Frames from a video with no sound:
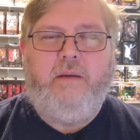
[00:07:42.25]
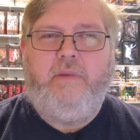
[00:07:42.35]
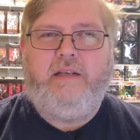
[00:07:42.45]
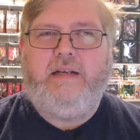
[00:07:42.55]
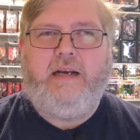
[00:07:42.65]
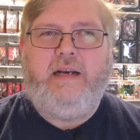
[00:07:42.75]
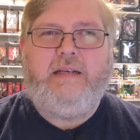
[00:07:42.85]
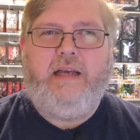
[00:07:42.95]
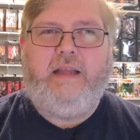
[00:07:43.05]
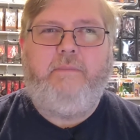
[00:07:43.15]
But he's not going to
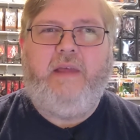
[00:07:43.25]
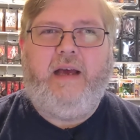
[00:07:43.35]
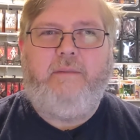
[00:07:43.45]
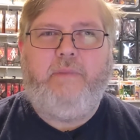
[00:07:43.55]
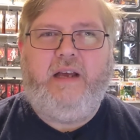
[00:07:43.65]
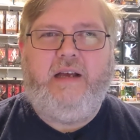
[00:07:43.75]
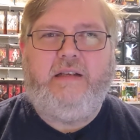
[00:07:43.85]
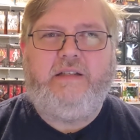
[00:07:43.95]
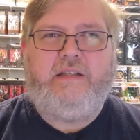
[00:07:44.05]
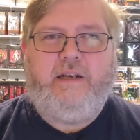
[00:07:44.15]
tell him that
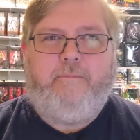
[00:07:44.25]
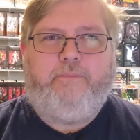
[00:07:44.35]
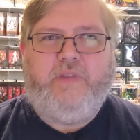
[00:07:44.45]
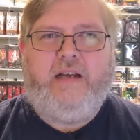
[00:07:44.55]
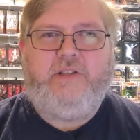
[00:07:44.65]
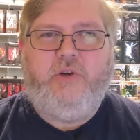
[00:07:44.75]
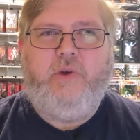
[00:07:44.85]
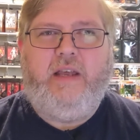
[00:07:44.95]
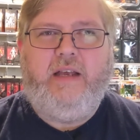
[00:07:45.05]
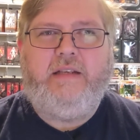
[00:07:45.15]
because that's who
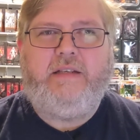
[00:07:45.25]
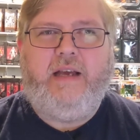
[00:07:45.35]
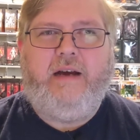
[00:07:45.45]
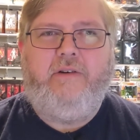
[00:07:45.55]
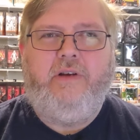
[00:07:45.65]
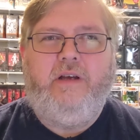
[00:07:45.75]
he is now.